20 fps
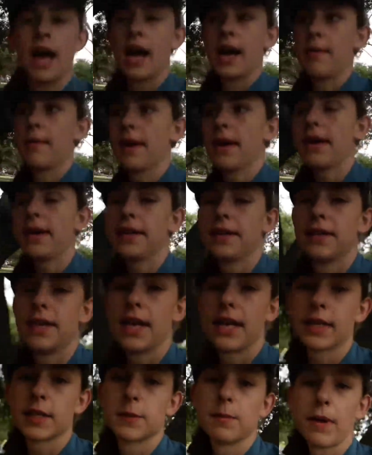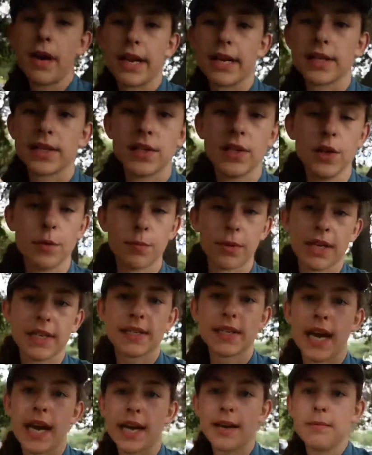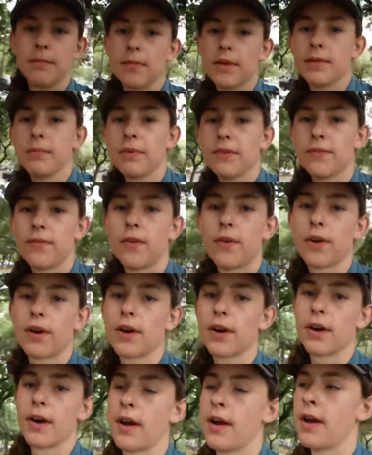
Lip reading: I'm headed to the next spot. It's a new place I hadn't been before.